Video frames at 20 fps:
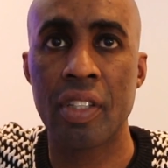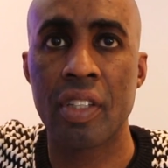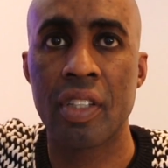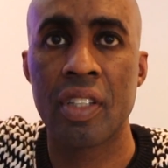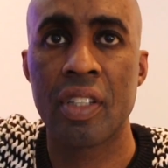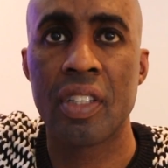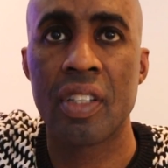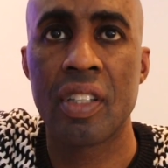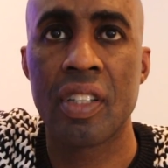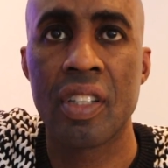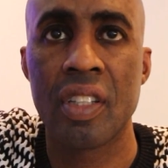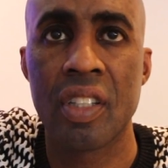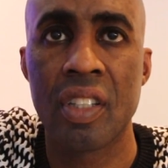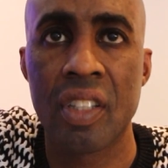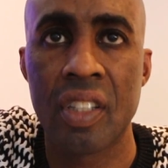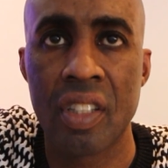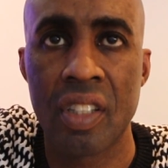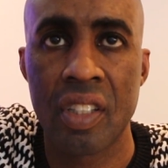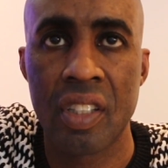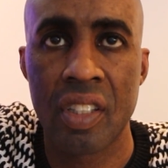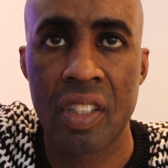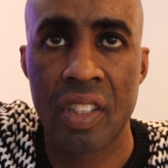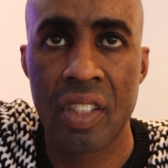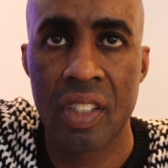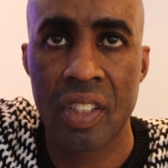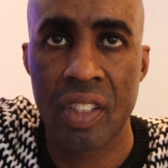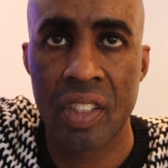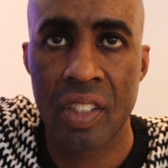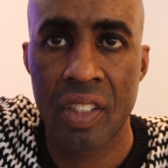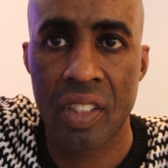ten, five,
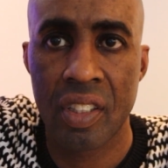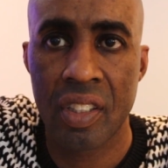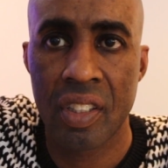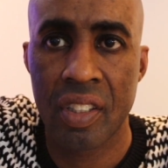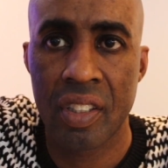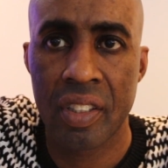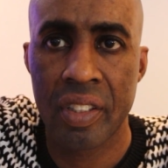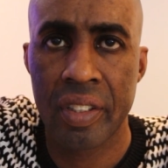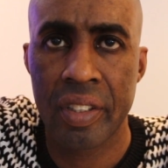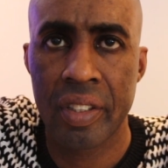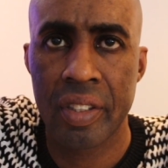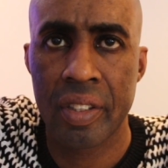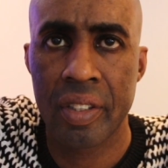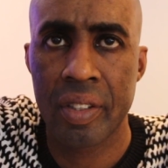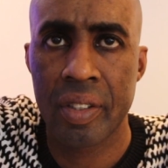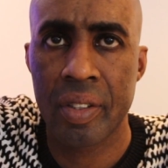zero.